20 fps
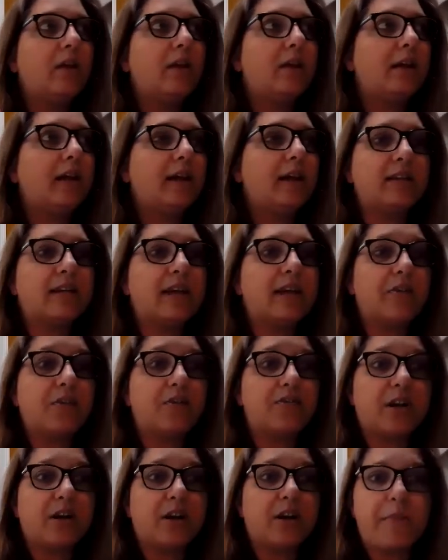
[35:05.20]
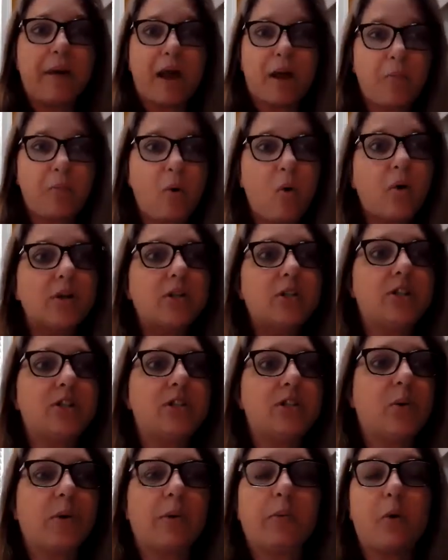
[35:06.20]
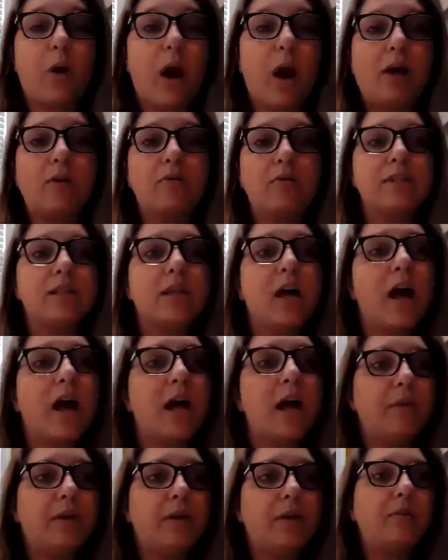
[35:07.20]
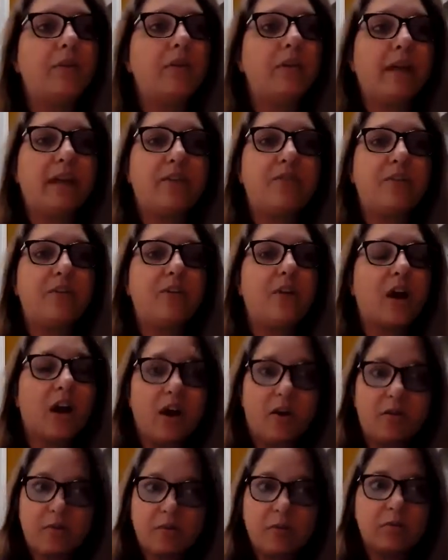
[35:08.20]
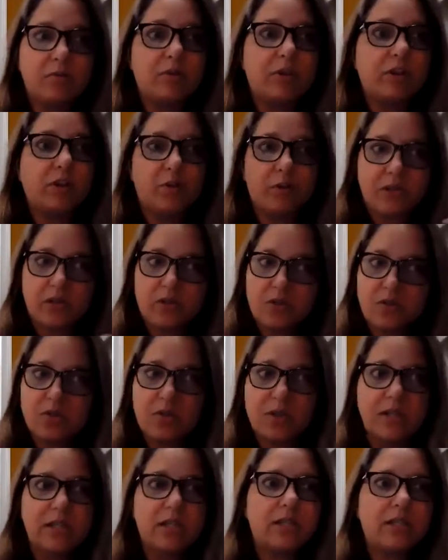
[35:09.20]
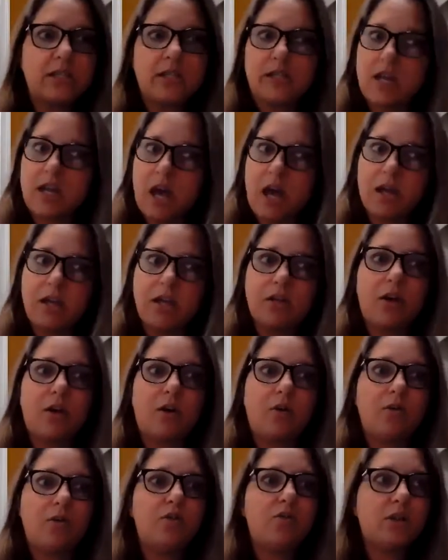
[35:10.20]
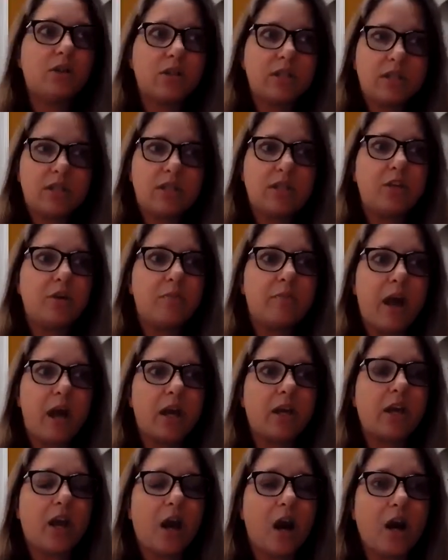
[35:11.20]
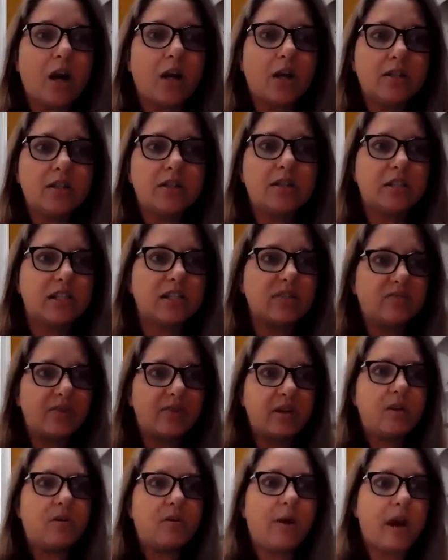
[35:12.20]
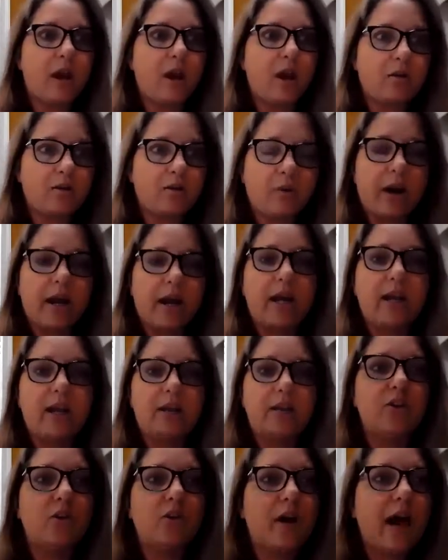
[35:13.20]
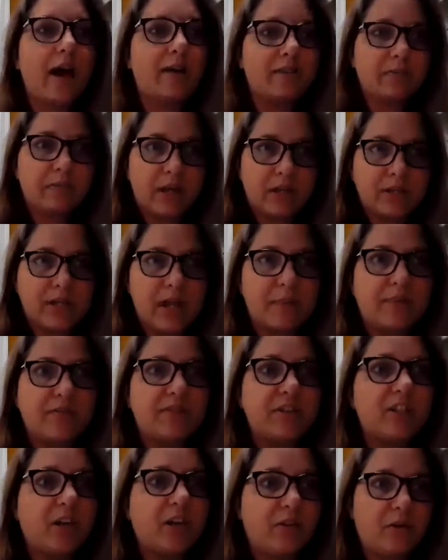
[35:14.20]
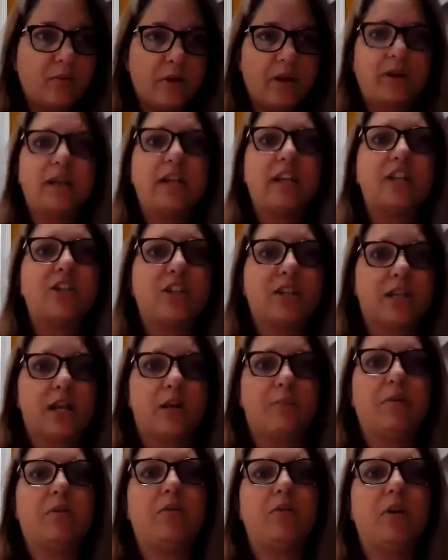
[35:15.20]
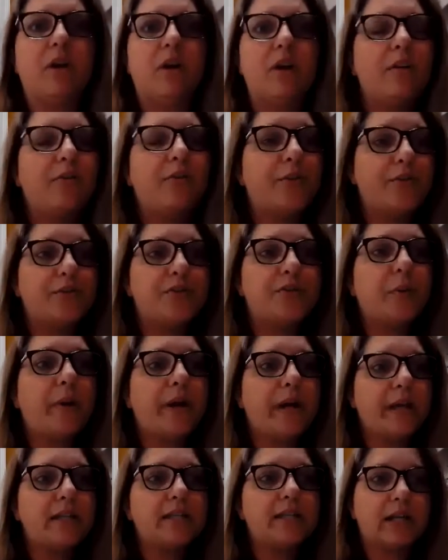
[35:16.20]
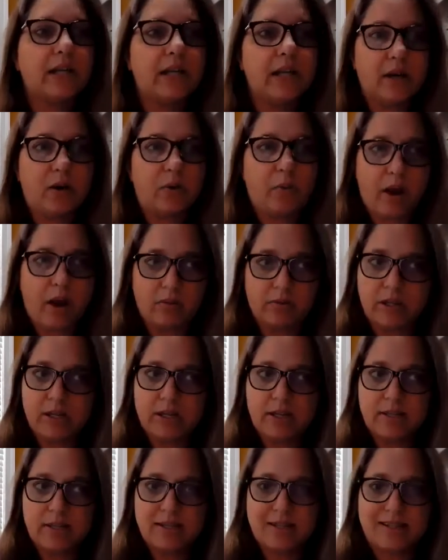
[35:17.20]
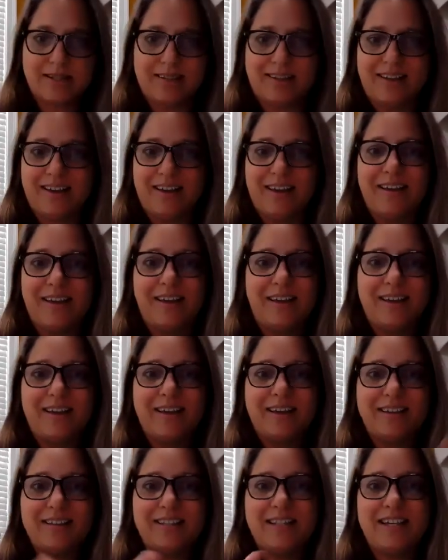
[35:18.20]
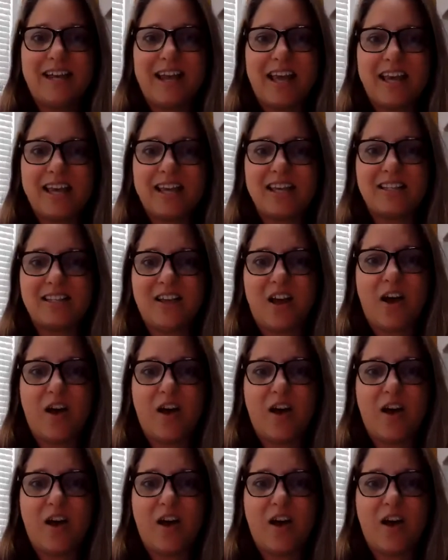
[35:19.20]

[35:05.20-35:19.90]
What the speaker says: get-togethers on our back porches, so we're outside, and like if you're not comfortable, you know, with social distancing yet, you know, you can sit in your backyard 6 feet around, right? You don't have to be on top of each other around a kitchen table. There's ways to get around this in today's